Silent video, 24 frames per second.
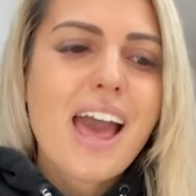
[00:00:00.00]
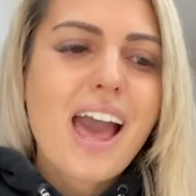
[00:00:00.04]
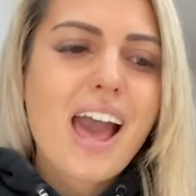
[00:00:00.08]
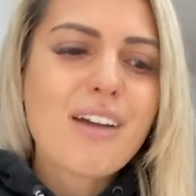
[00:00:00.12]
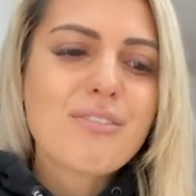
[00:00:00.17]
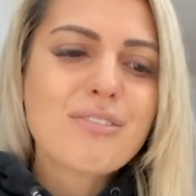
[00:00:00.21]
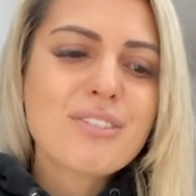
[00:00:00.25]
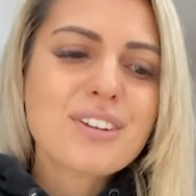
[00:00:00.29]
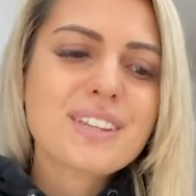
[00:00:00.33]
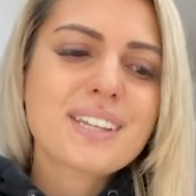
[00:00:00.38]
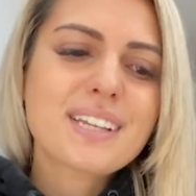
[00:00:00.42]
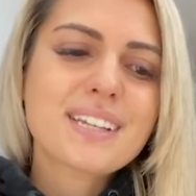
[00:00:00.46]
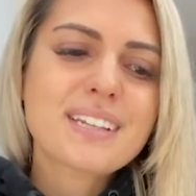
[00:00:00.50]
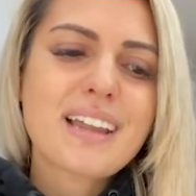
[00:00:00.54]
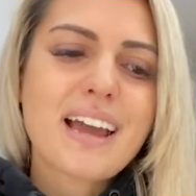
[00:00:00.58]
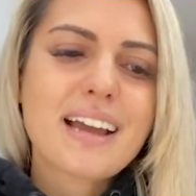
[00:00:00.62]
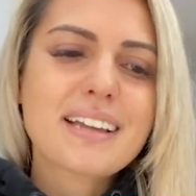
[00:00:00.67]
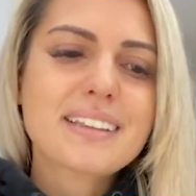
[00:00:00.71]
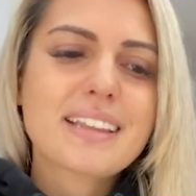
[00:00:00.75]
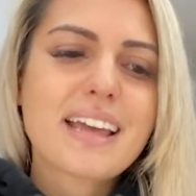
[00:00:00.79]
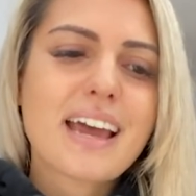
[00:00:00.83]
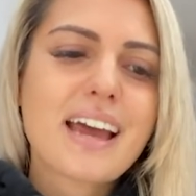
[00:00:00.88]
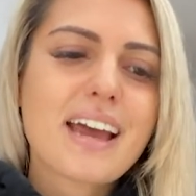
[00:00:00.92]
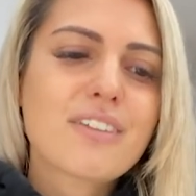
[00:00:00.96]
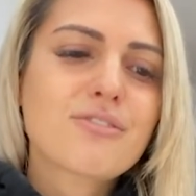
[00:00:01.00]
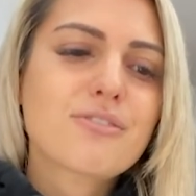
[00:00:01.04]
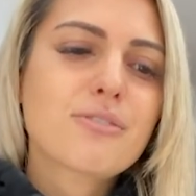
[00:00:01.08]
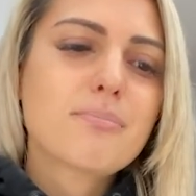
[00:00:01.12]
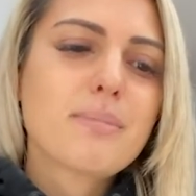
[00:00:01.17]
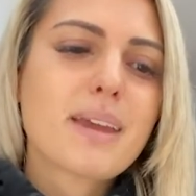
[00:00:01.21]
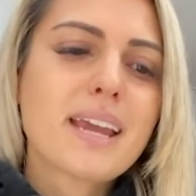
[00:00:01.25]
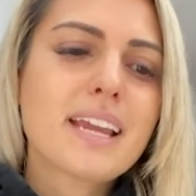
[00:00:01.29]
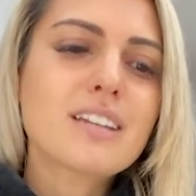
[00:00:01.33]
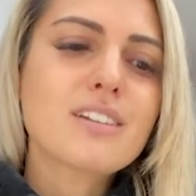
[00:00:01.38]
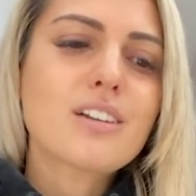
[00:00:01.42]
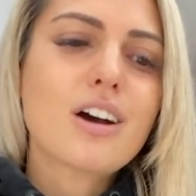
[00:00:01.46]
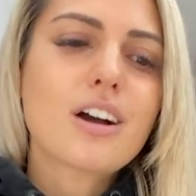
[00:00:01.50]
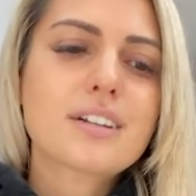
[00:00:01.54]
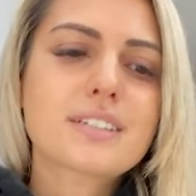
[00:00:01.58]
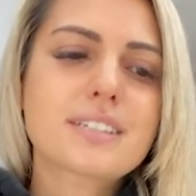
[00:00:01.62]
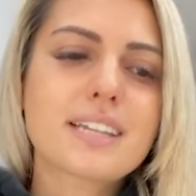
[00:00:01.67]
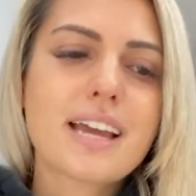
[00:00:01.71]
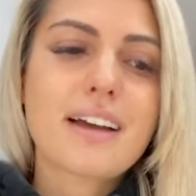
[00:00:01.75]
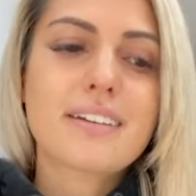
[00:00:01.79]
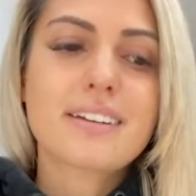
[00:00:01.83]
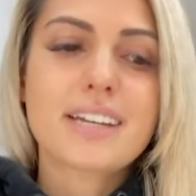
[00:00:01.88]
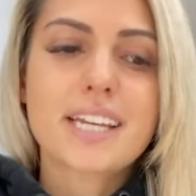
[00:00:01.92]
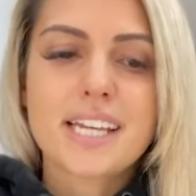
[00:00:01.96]
Everything like that. And for me,
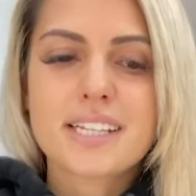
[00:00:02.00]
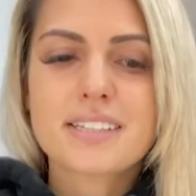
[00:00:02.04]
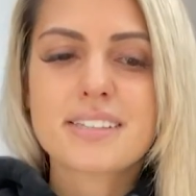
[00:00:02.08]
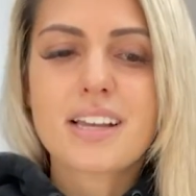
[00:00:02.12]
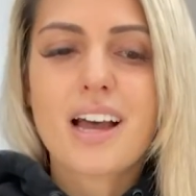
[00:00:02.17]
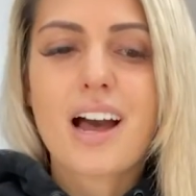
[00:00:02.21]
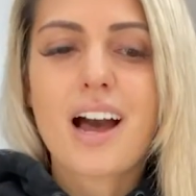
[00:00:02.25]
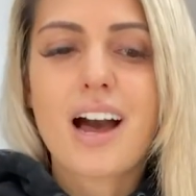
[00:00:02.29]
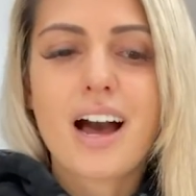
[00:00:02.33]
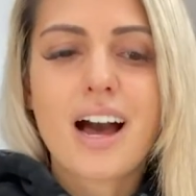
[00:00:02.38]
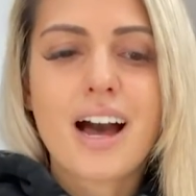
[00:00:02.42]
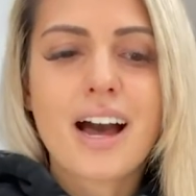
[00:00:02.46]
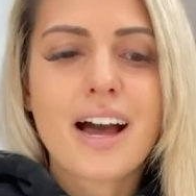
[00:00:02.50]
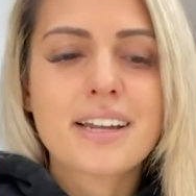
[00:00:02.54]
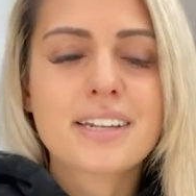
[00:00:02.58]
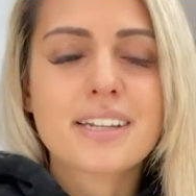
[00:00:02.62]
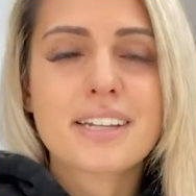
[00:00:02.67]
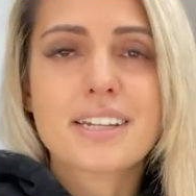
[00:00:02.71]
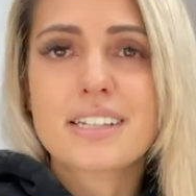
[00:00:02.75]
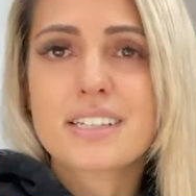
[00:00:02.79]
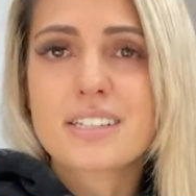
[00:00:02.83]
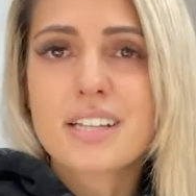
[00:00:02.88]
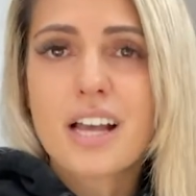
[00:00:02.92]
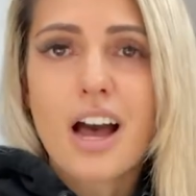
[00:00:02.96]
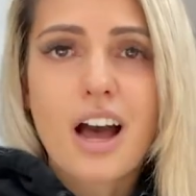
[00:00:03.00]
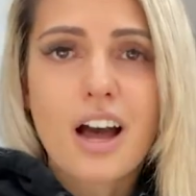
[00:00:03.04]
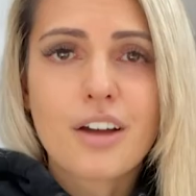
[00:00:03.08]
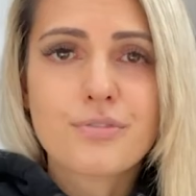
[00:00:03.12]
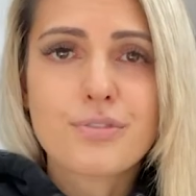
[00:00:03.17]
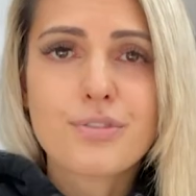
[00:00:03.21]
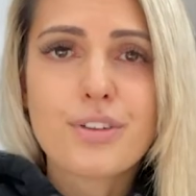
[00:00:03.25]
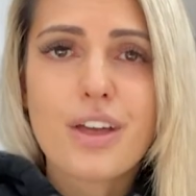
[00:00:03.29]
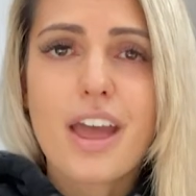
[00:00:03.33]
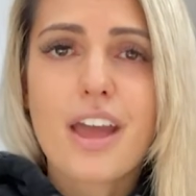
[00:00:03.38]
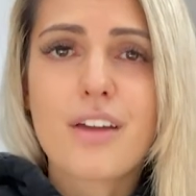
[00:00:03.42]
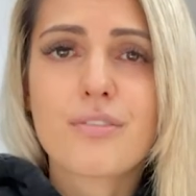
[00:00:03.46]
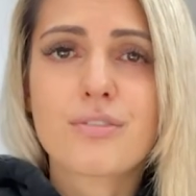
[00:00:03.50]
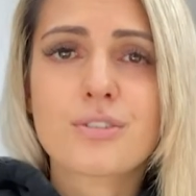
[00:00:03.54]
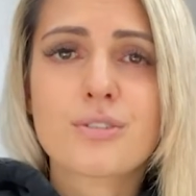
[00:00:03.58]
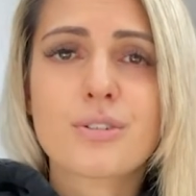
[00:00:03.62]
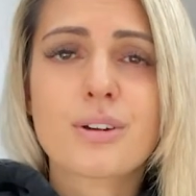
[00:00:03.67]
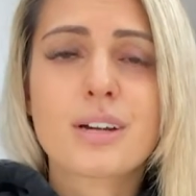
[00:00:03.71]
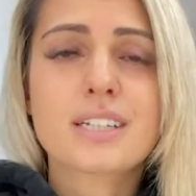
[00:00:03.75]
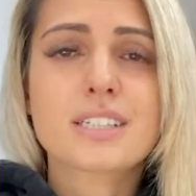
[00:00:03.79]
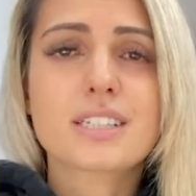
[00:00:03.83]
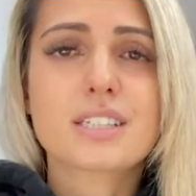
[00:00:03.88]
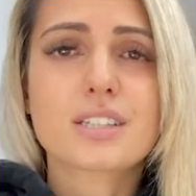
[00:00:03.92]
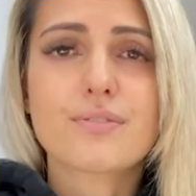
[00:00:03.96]
lockdown is hard. It is hard for
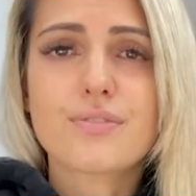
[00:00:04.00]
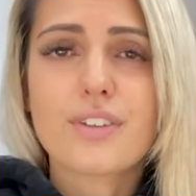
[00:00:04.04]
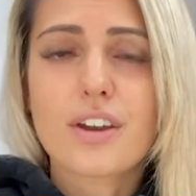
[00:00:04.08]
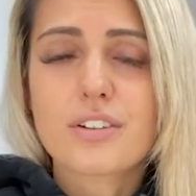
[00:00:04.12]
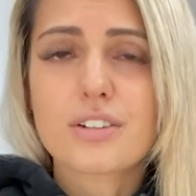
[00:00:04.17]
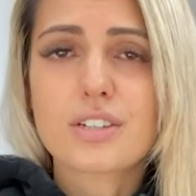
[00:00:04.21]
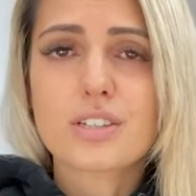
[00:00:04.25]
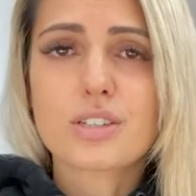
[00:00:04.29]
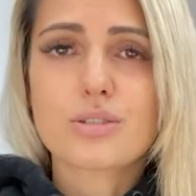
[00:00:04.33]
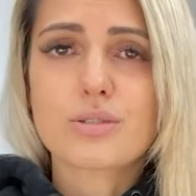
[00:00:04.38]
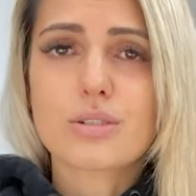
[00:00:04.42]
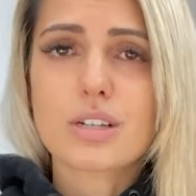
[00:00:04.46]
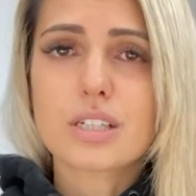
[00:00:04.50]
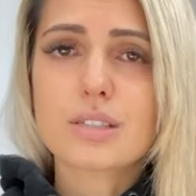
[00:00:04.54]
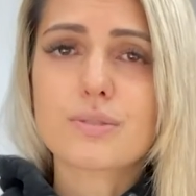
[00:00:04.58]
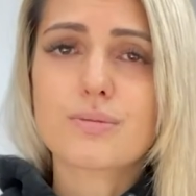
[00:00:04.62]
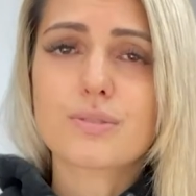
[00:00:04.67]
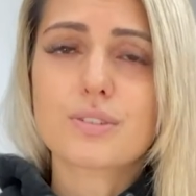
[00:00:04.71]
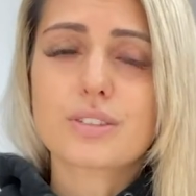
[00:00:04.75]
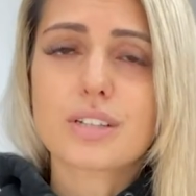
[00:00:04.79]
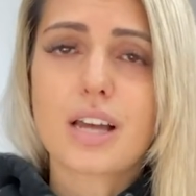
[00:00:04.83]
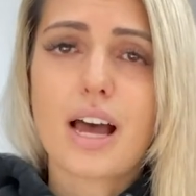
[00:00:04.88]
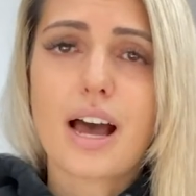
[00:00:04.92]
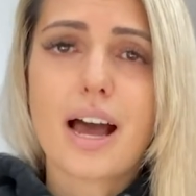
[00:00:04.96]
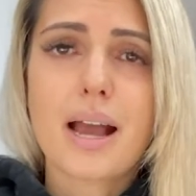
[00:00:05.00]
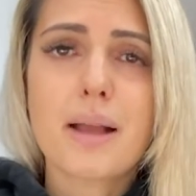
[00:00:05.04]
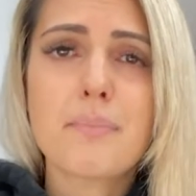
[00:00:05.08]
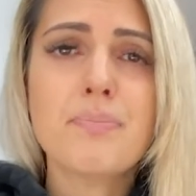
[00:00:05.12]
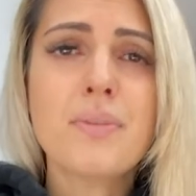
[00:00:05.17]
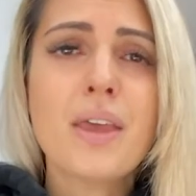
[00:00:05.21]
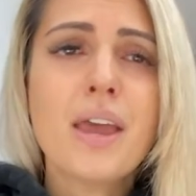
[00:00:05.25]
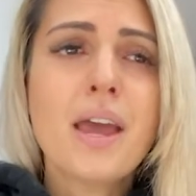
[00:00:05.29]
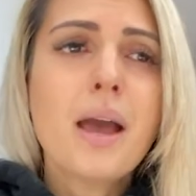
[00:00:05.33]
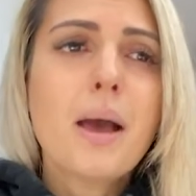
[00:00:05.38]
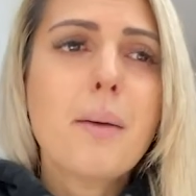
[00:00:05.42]
everyone. It's a very stressful time.